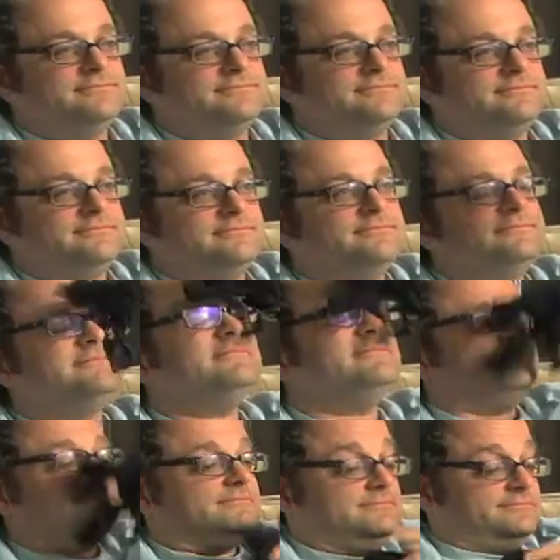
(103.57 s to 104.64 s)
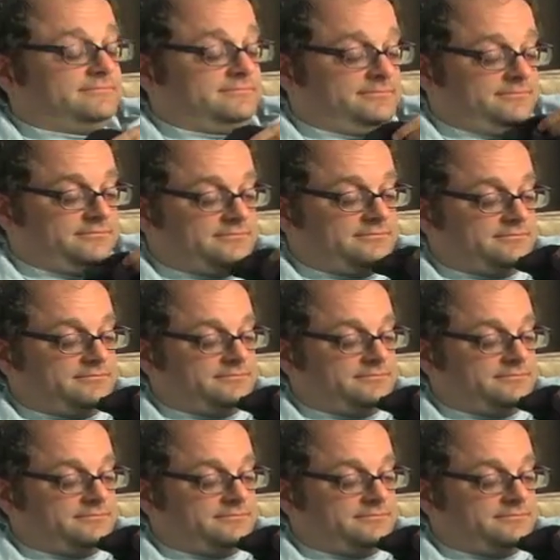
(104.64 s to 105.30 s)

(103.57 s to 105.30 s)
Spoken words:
(silence)